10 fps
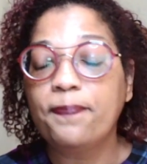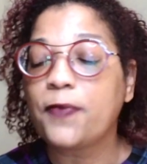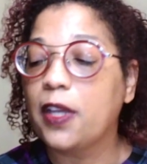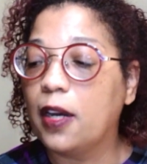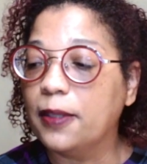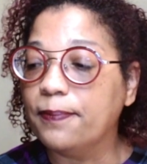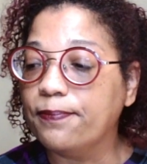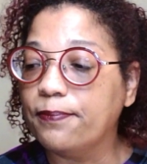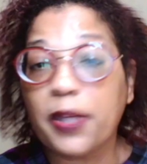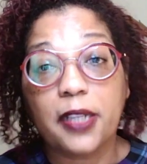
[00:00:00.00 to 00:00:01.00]

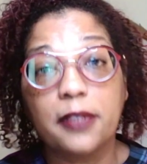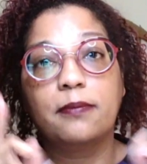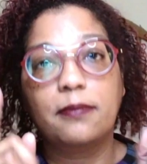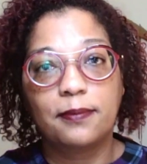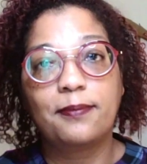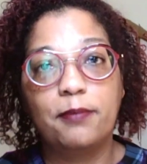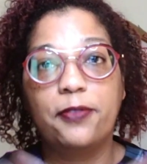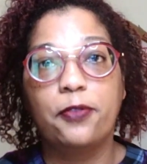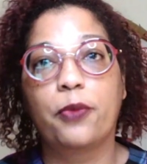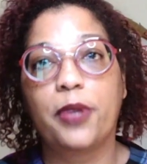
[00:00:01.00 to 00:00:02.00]
But before
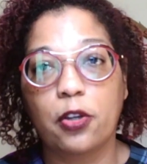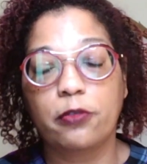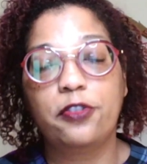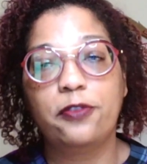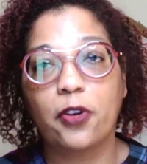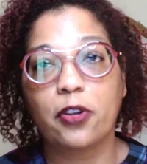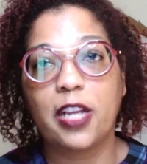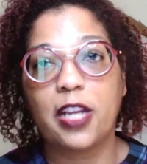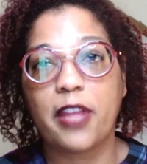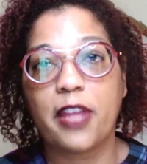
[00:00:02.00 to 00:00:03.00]
we go too far
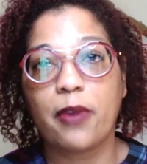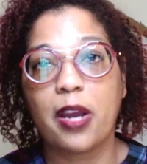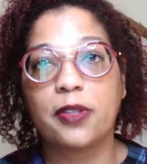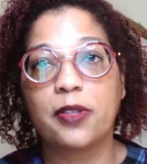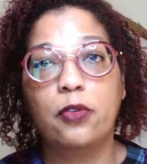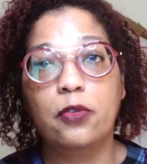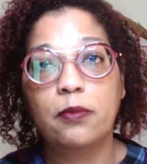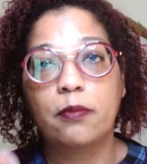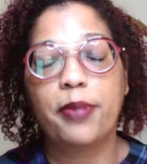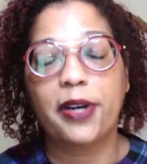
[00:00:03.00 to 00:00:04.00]
down that rabbit hole,
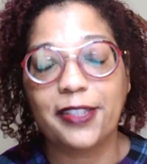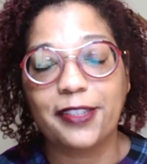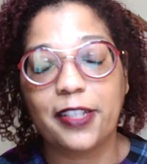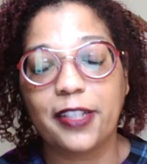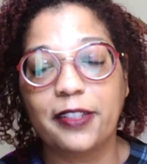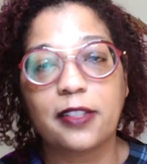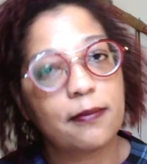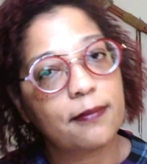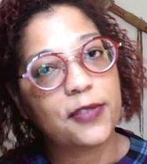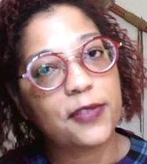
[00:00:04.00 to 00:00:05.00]
pun intended,
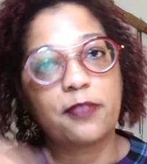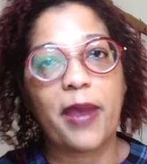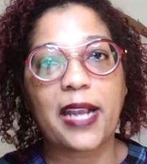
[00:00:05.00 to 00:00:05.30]
let's back